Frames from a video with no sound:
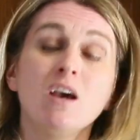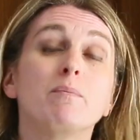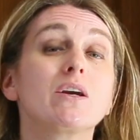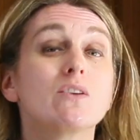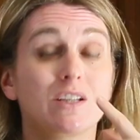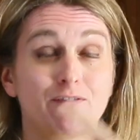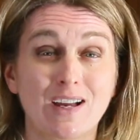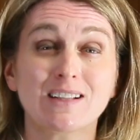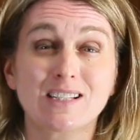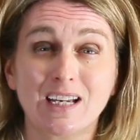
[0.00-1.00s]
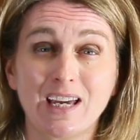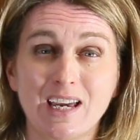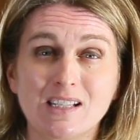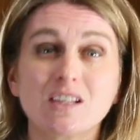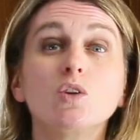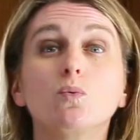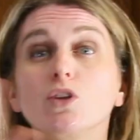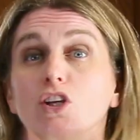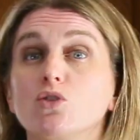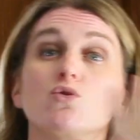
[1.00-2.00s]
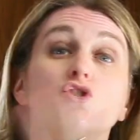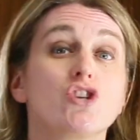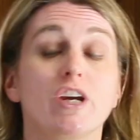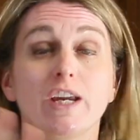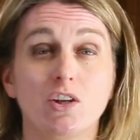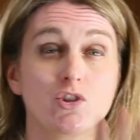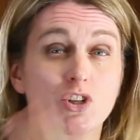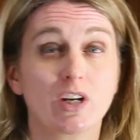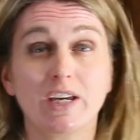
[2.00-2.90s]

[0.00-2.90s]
Because if that's the case, you will need to change